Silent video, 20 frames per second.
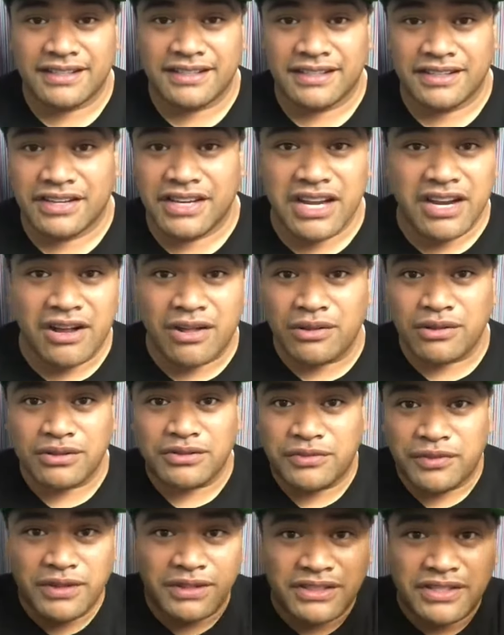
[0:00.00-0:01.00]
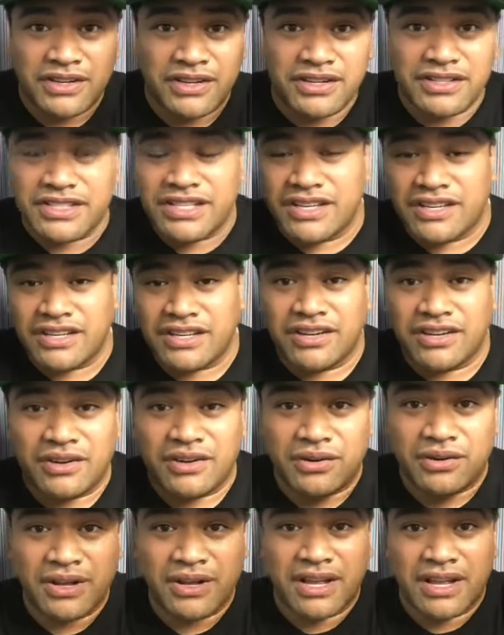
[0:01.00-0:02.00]
You get all those filters and you
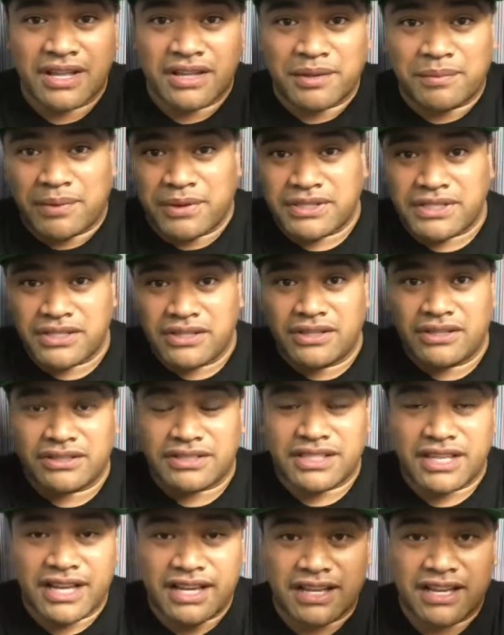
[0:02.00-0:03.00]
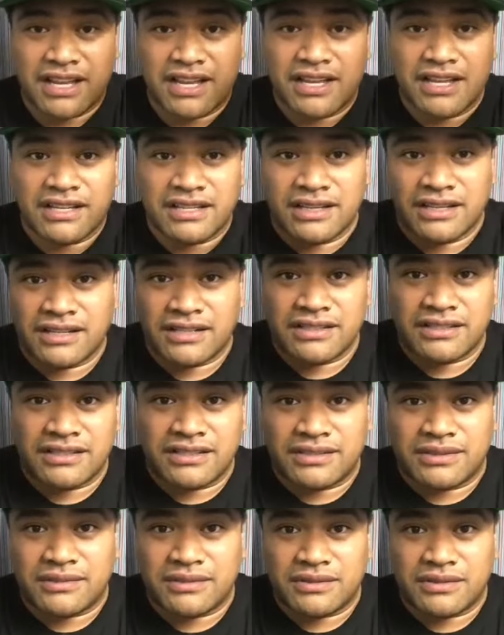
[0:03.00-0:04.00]
know, the person looks like
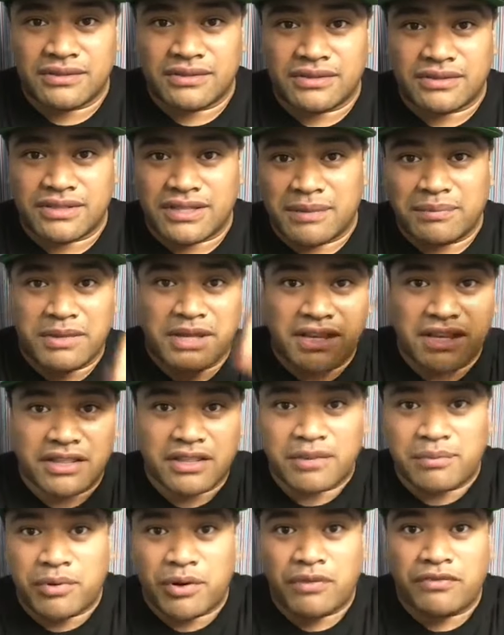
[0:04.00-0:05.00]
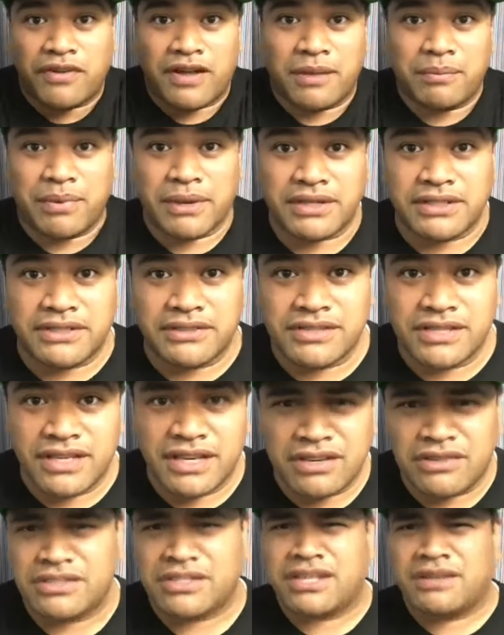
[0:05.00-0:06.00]
something in their profile pictures and
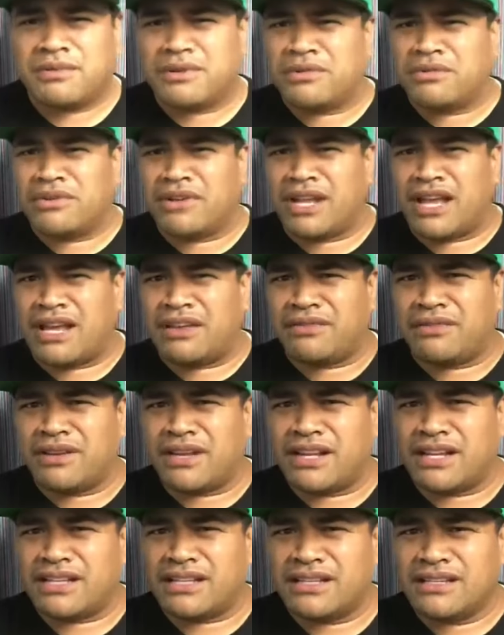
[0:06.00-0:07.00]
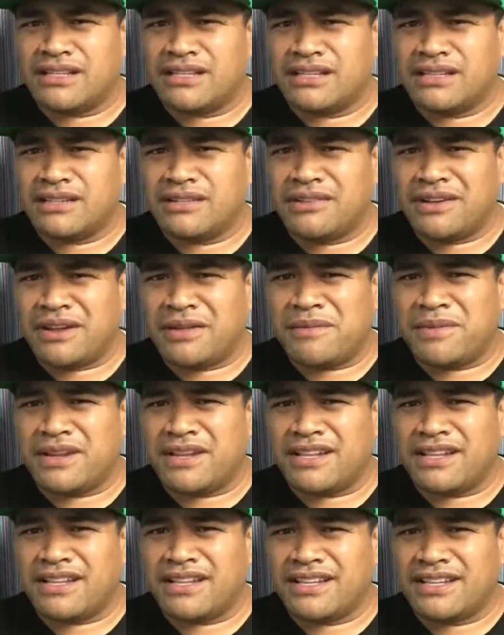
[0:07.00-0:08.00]
then you see them in real life, you're like, wait a
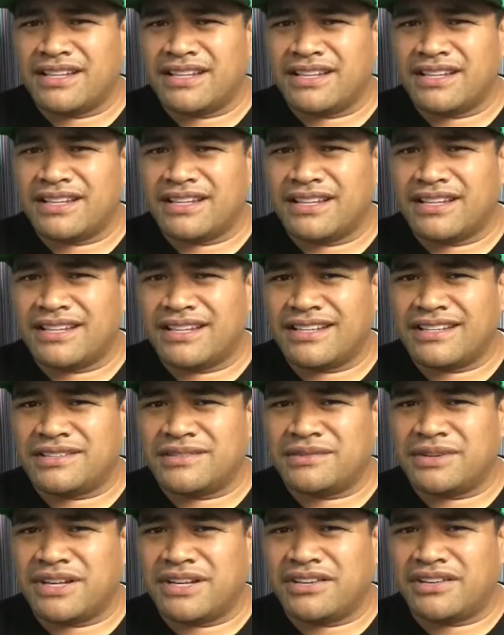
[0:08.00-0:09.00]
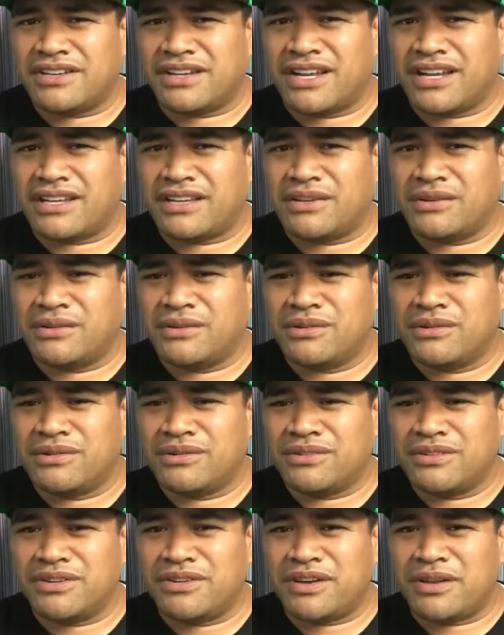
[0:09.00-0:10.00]
minute, that doesn't really look like you.
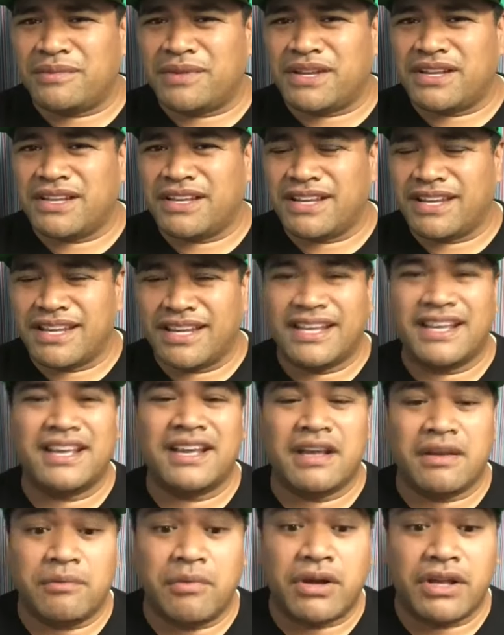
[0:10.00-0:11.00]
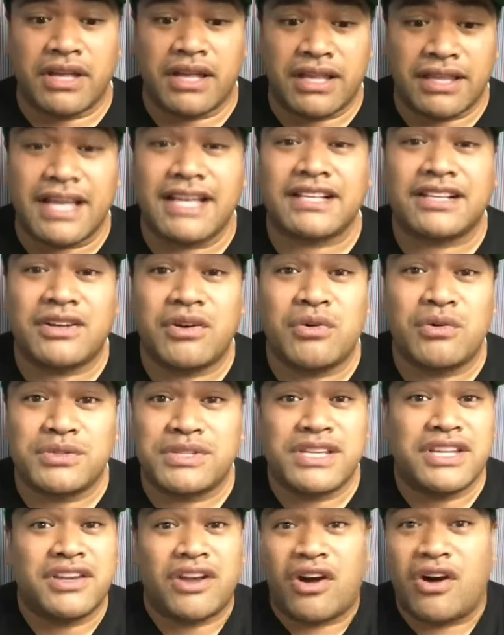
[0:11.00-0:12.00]
You know what I mean? But that
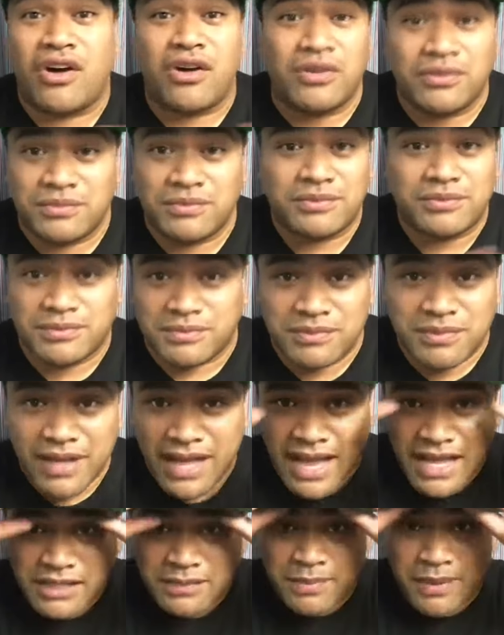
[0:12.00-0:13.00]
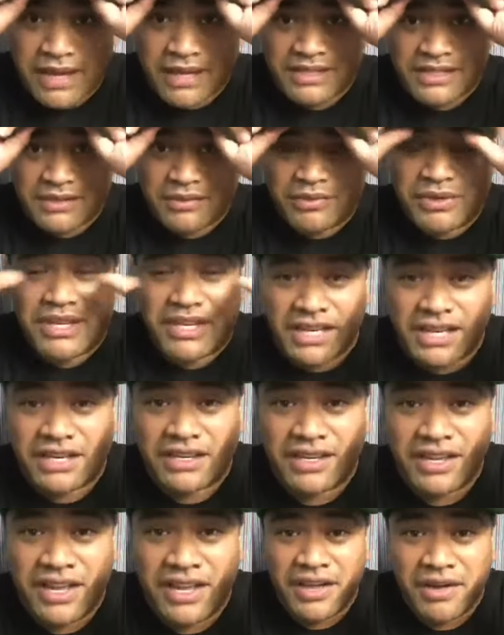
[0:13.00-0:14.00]
goes in all aspects. We
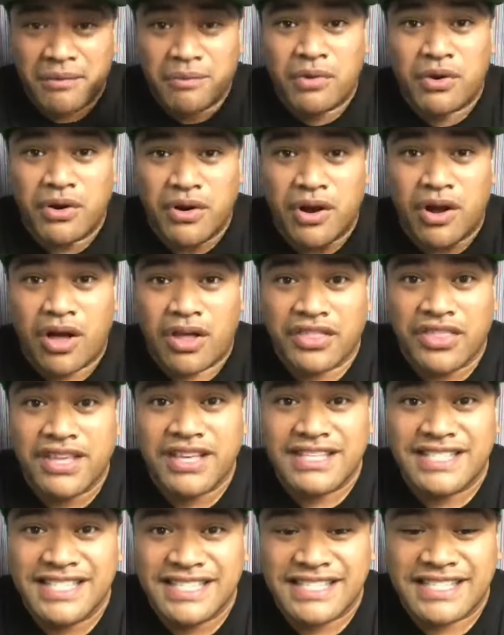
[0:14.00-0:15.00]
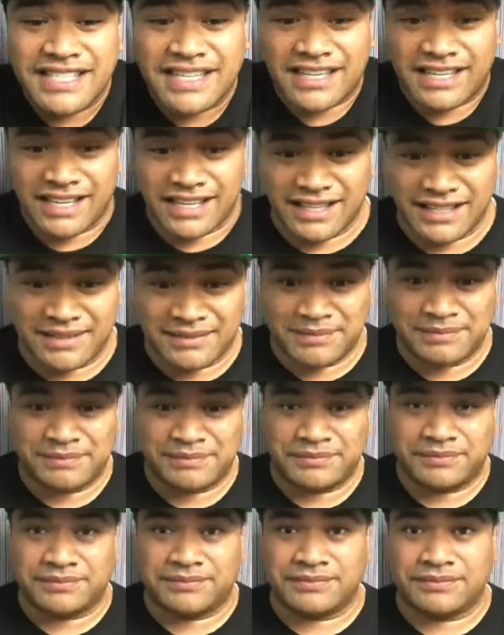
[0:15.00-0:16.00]
need more authenticity.
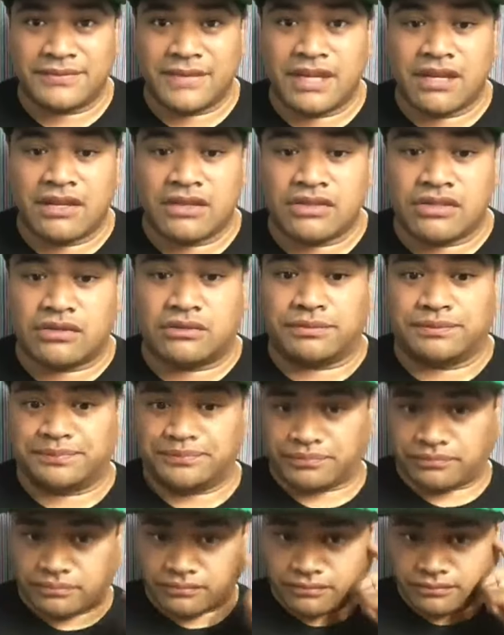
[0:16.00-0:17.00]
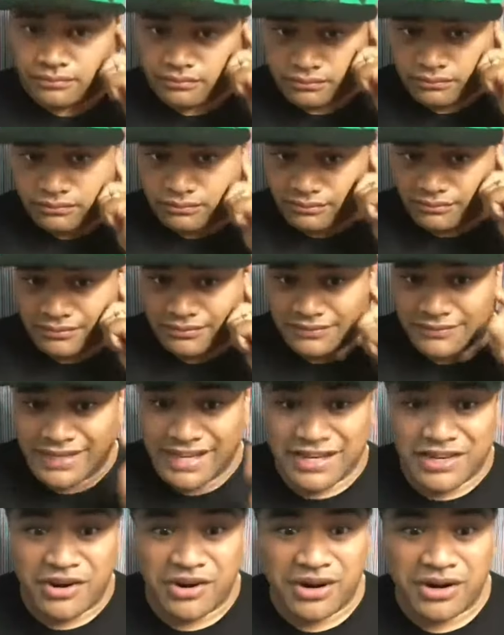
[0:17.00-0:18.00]
So,
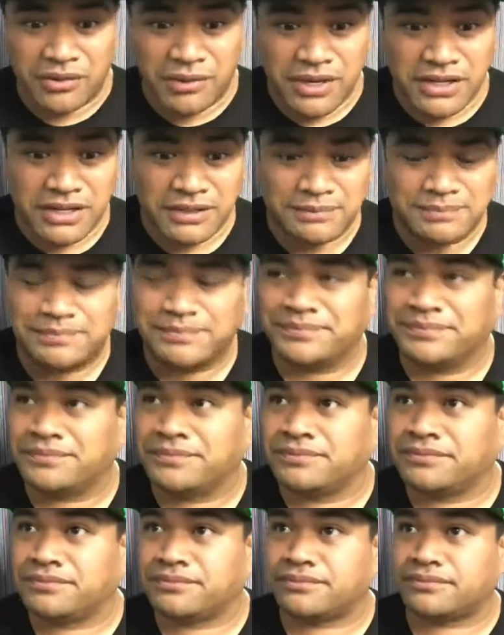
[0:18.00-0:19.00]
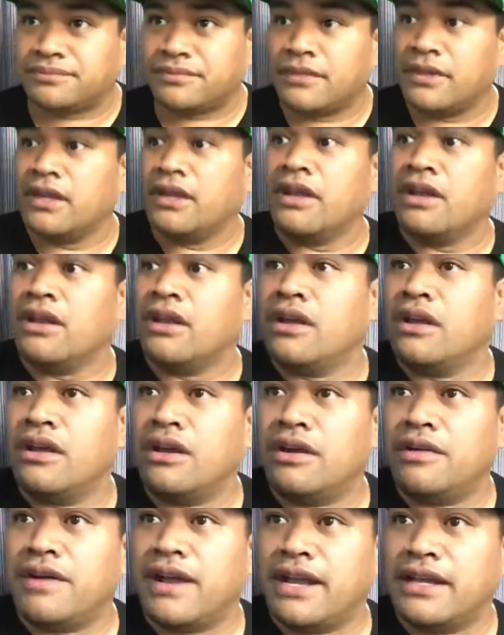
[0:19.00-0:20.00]
hey Cora, welcome.
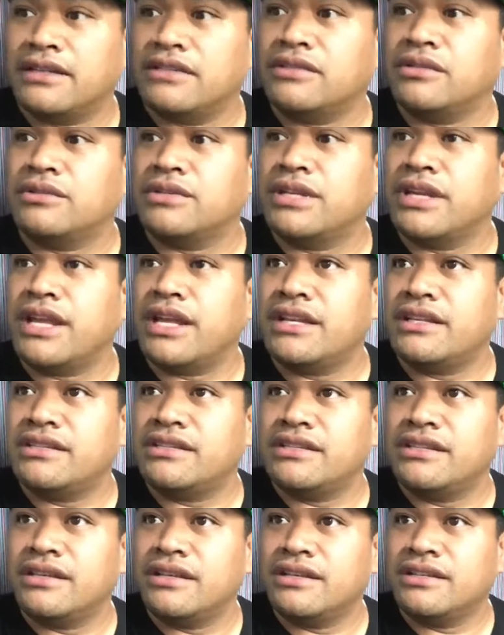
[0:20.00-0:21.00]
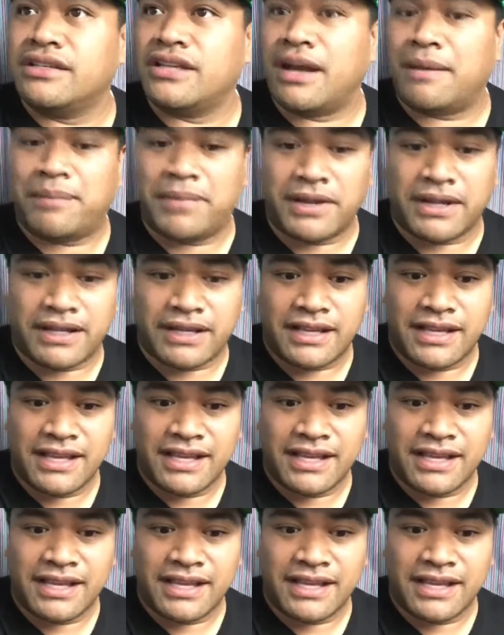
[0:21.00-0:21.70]
All right, so today's topic.